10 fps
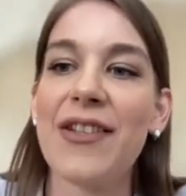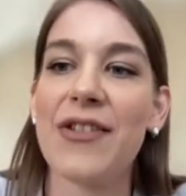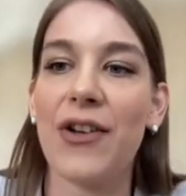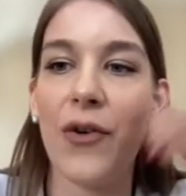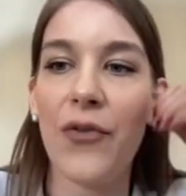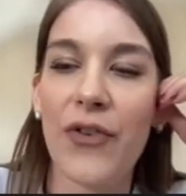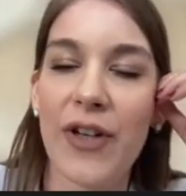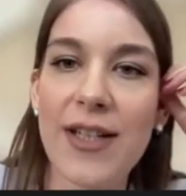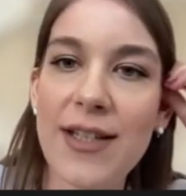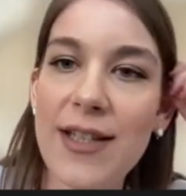So for
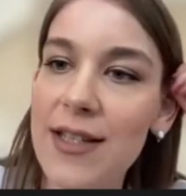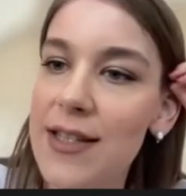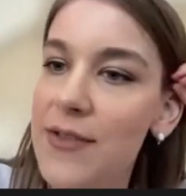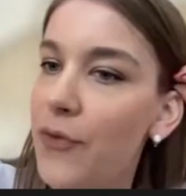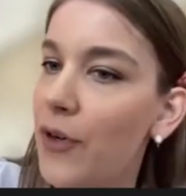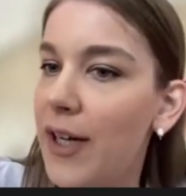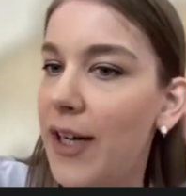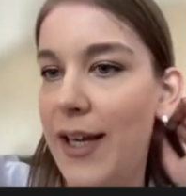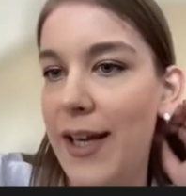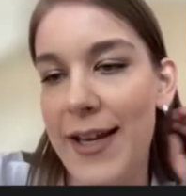instance,
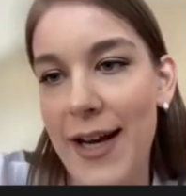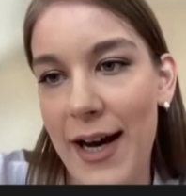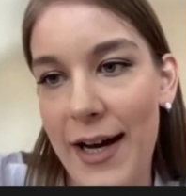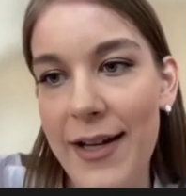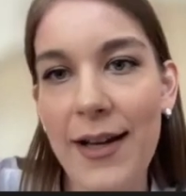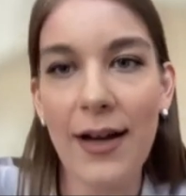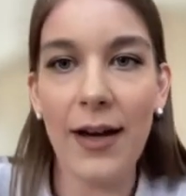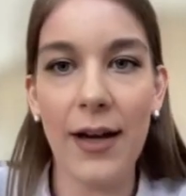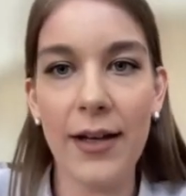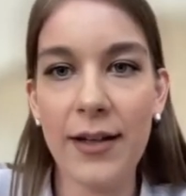for AI,
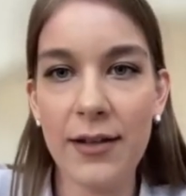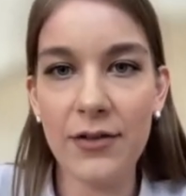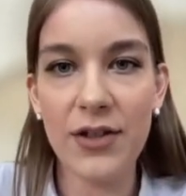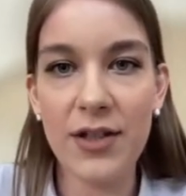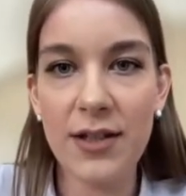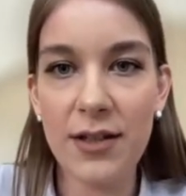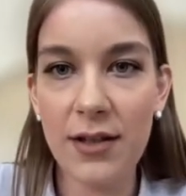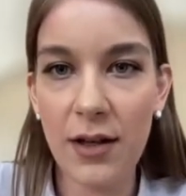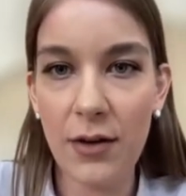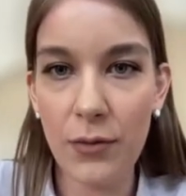I can just
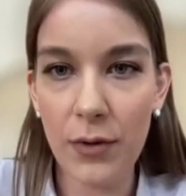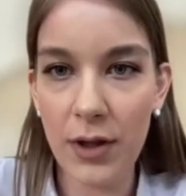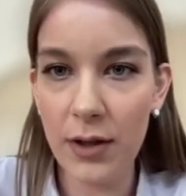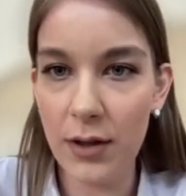now...